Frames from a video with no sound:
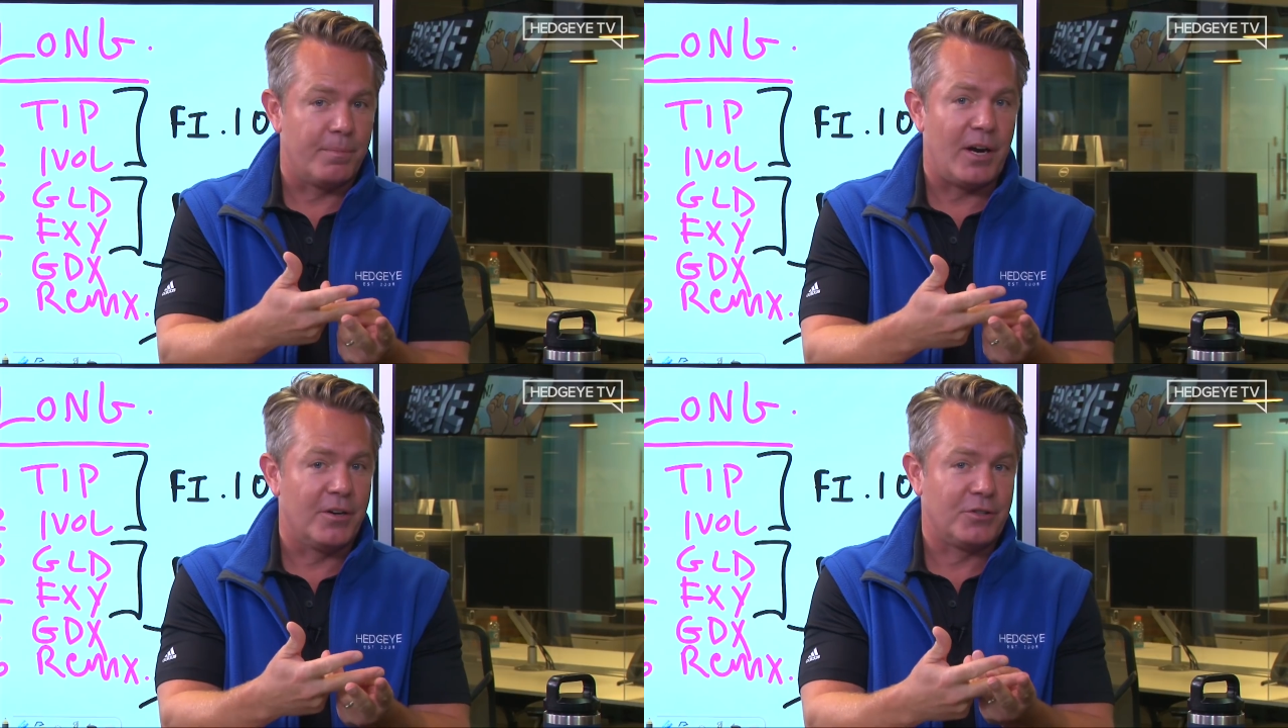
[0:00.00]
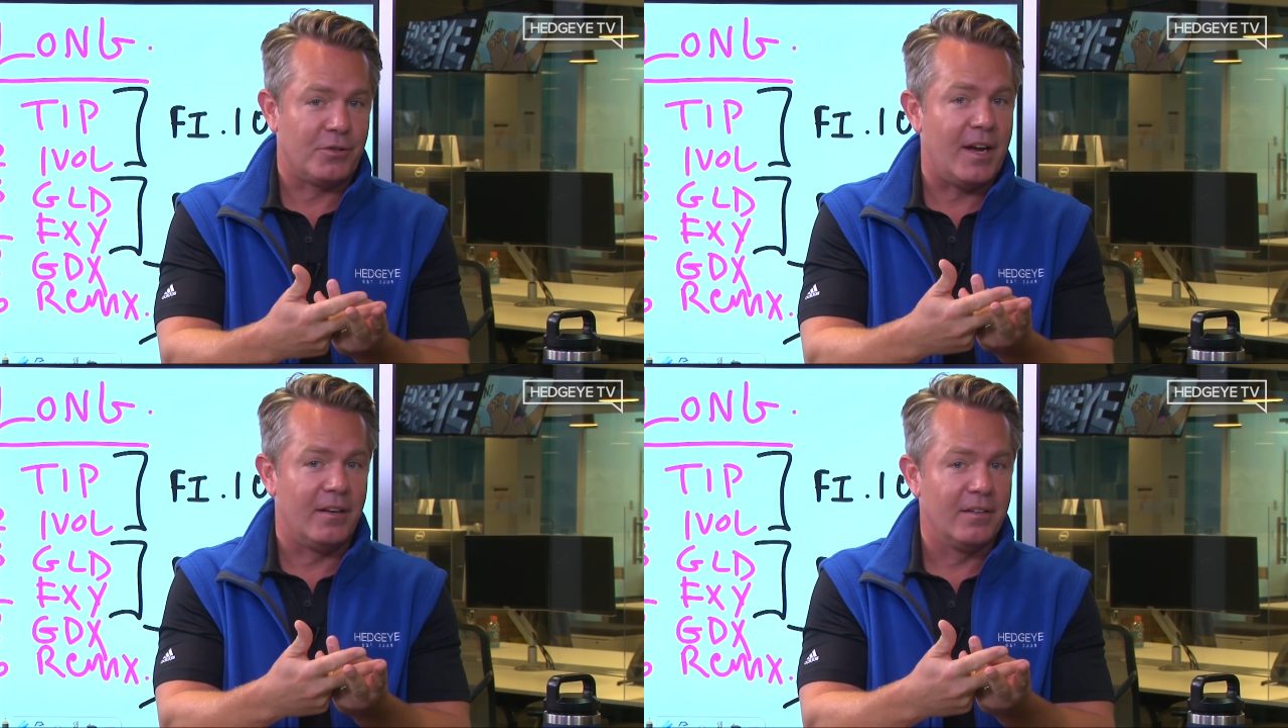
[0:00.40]
bearish
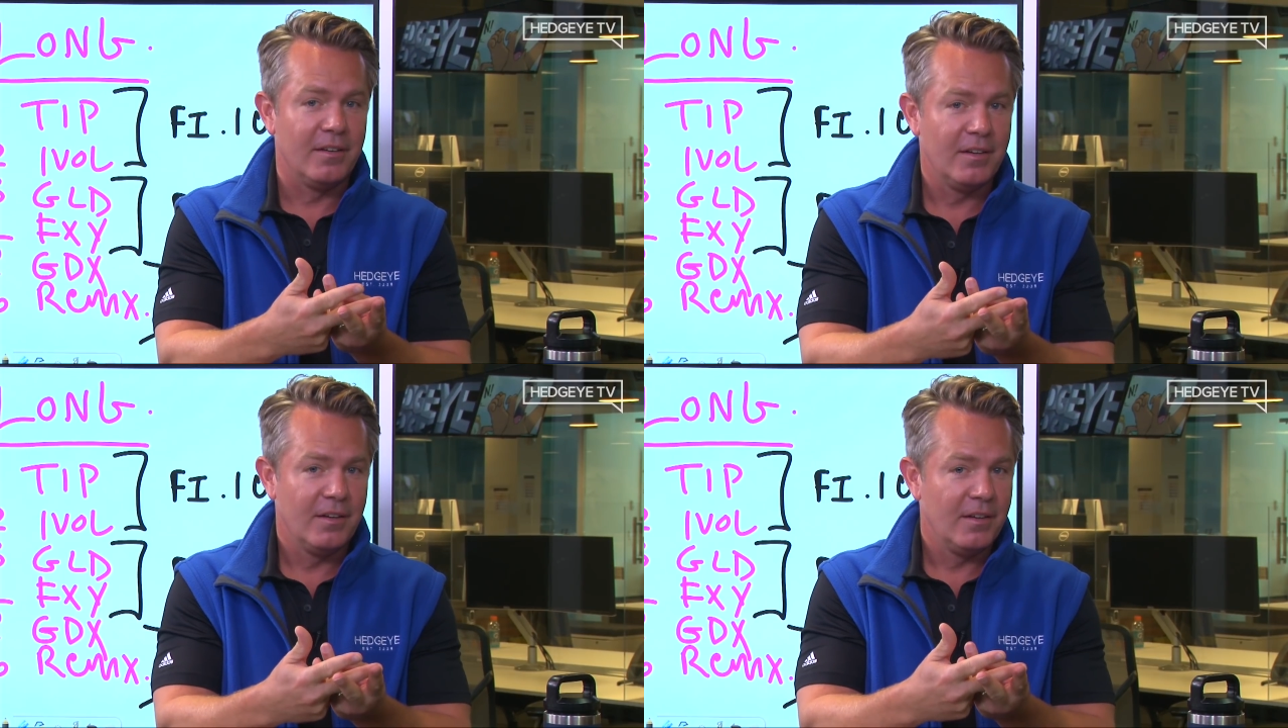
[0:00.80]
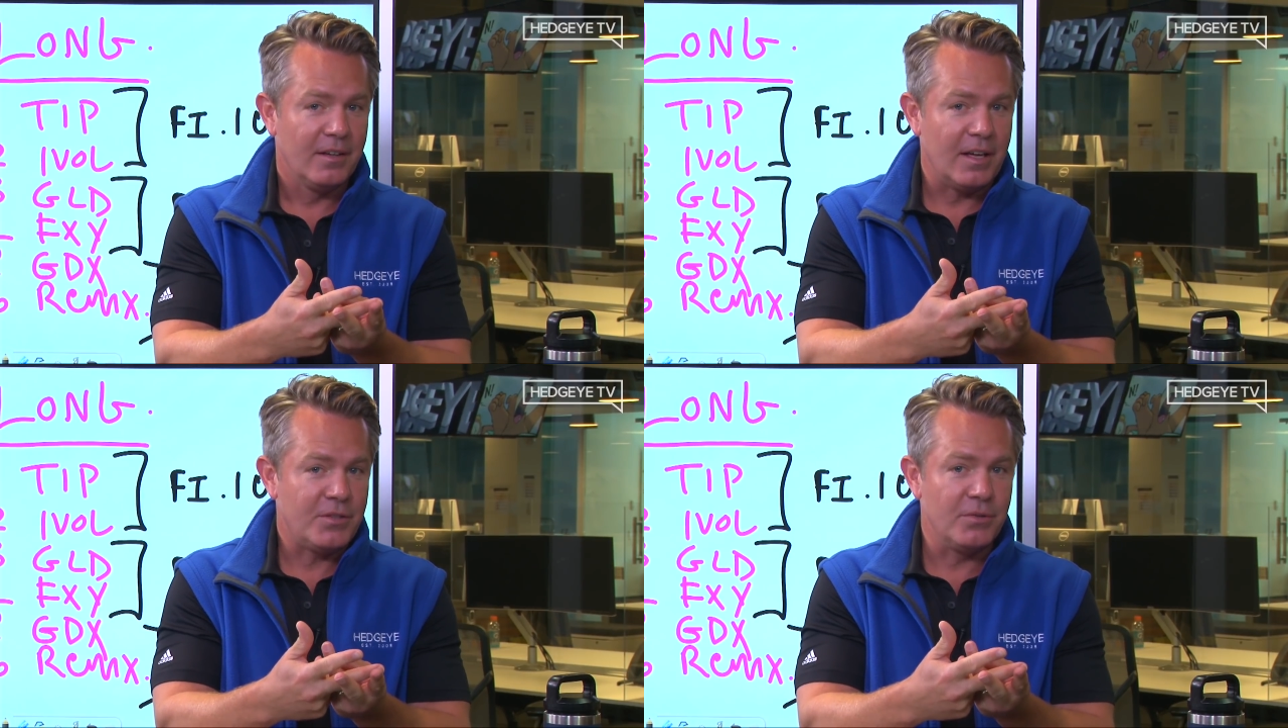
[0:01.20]
trend,
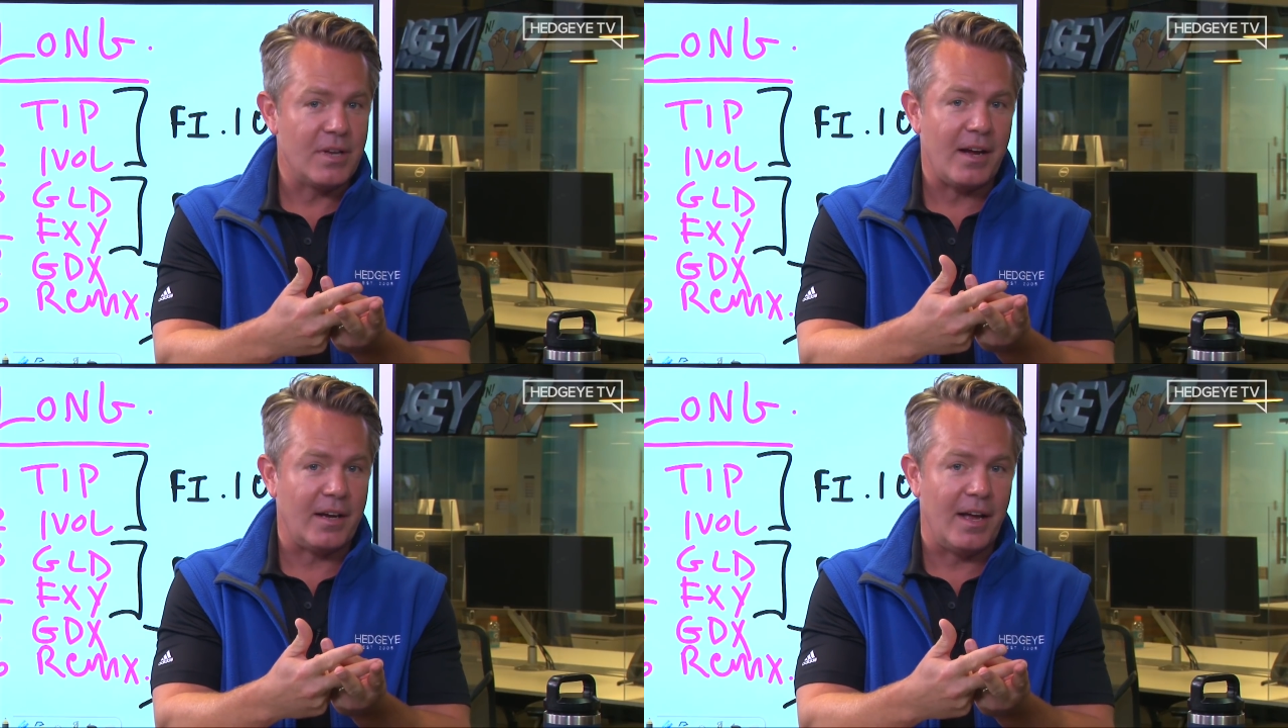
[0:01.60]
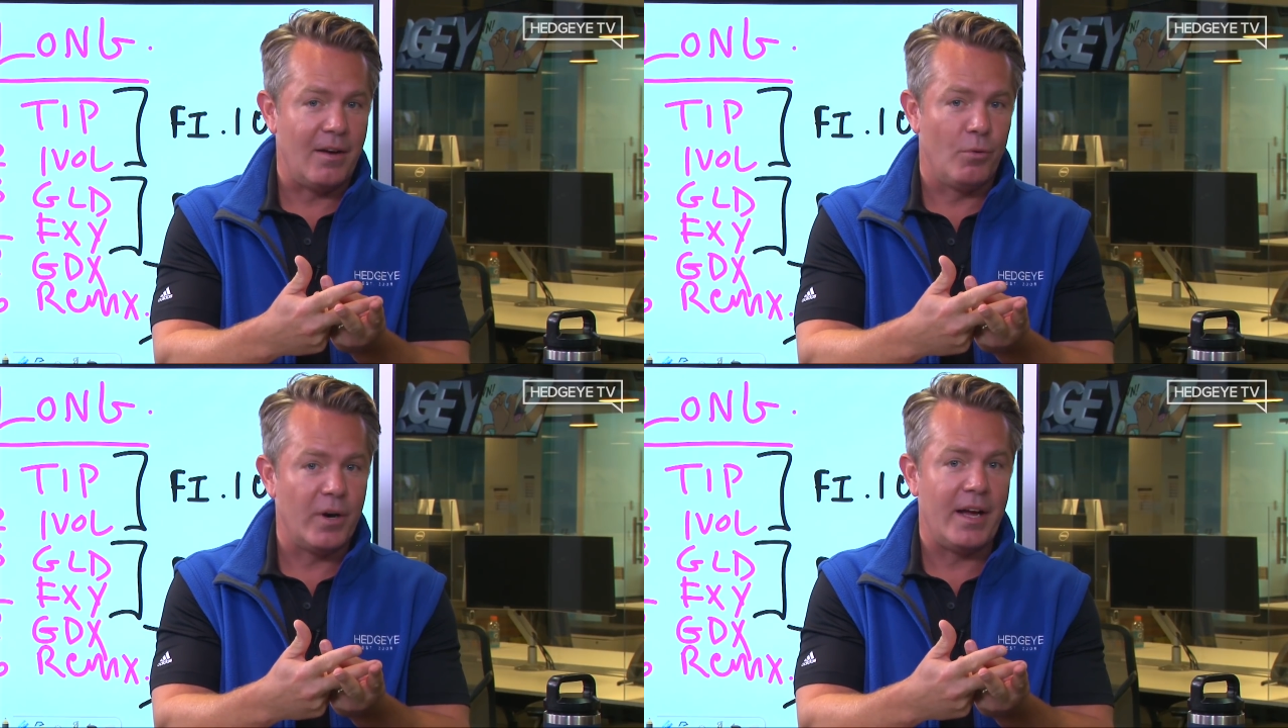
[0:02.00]
guess who's not going to
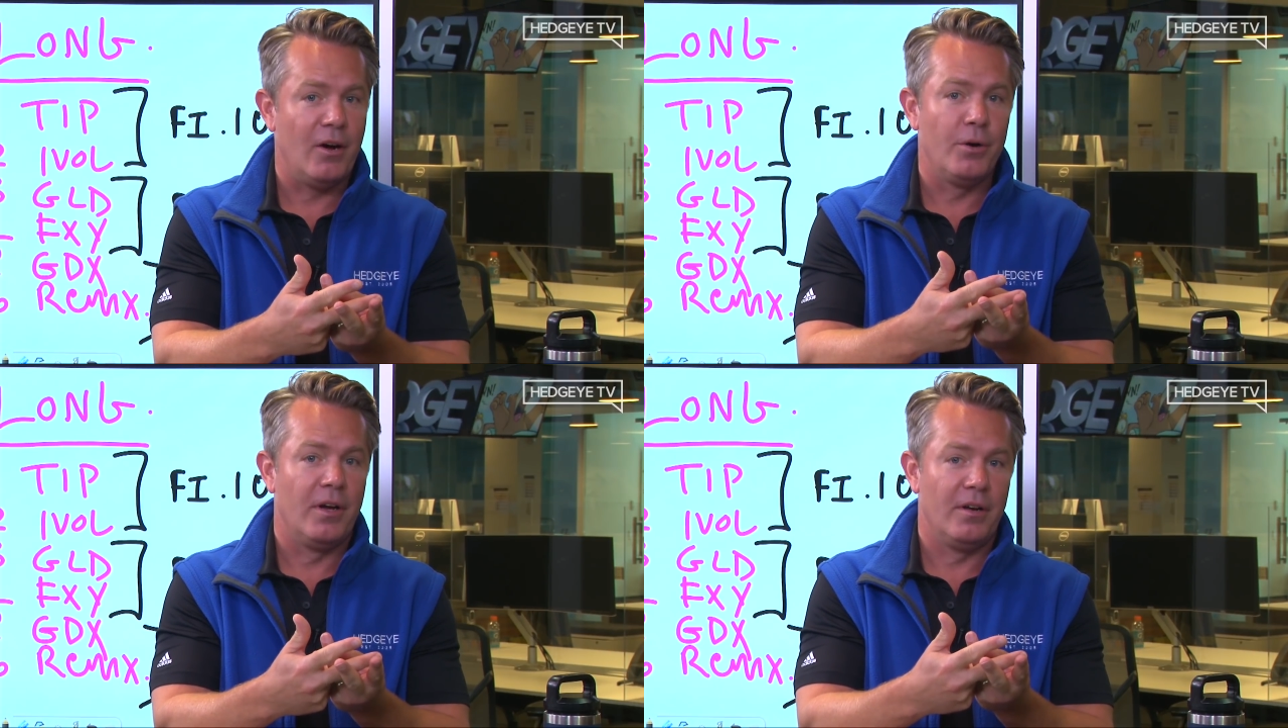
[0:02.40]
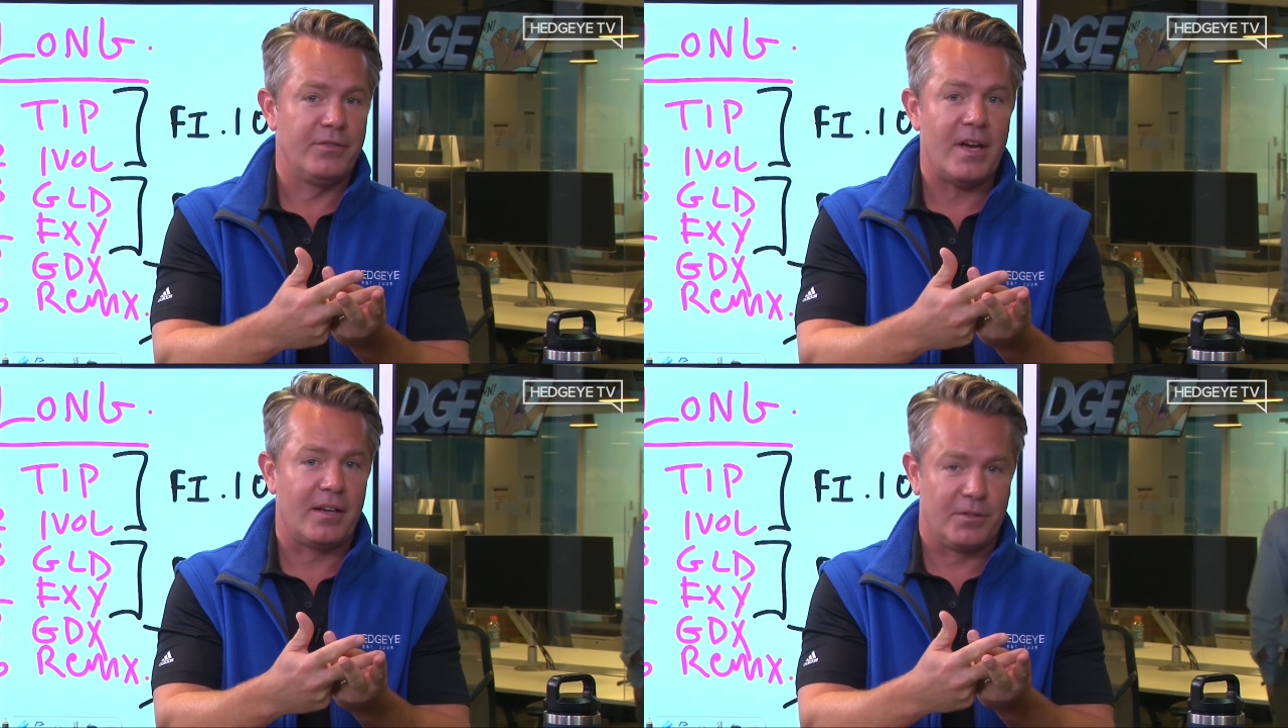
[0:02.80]
have one iota
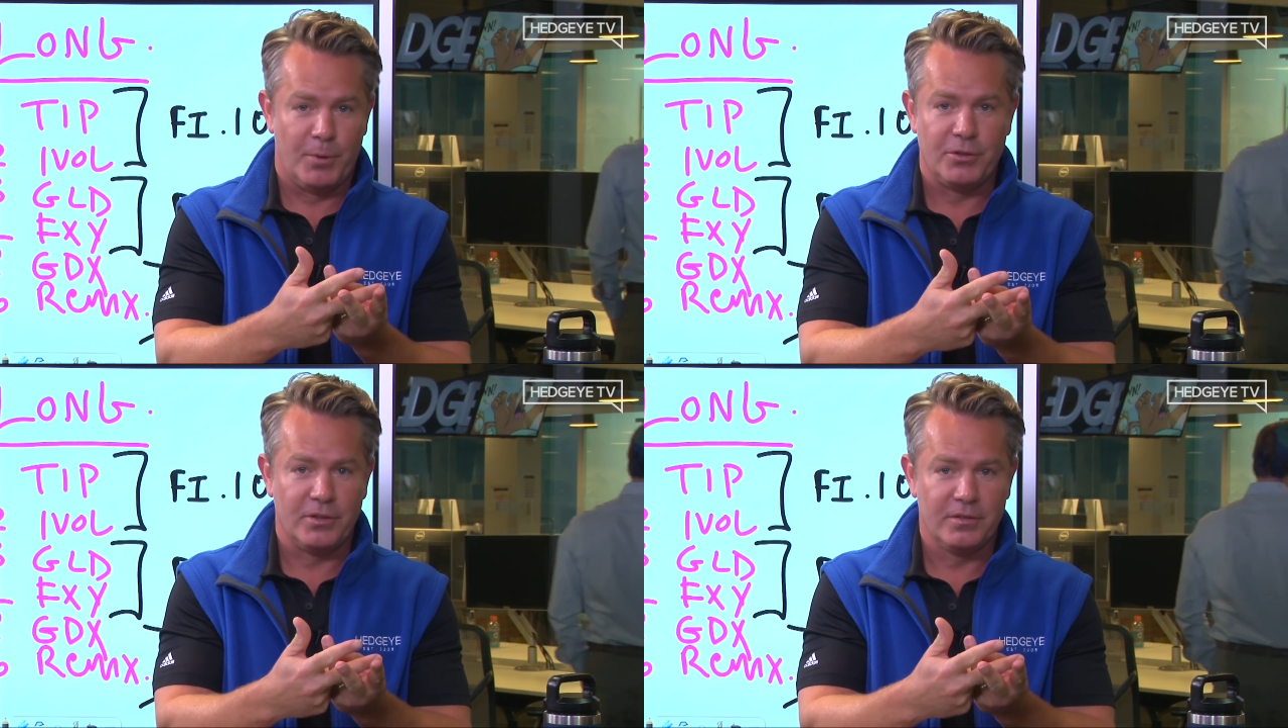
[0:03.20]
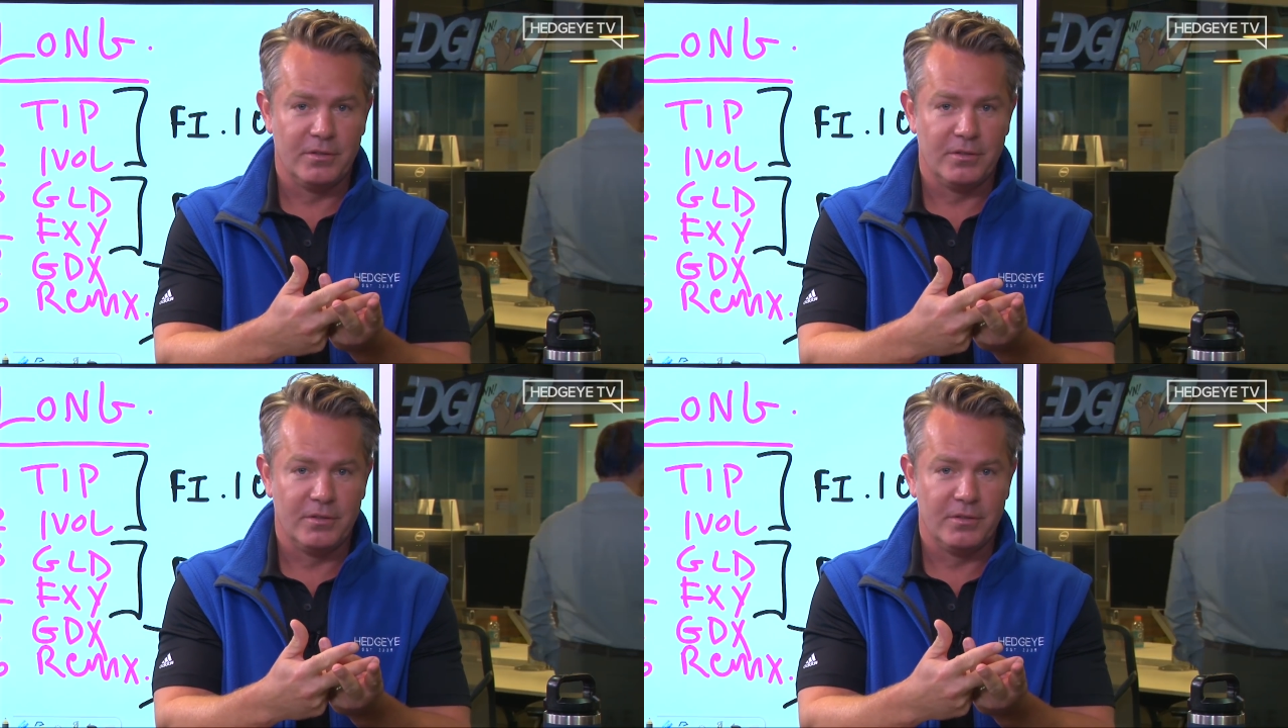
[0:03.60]
of tech exposure?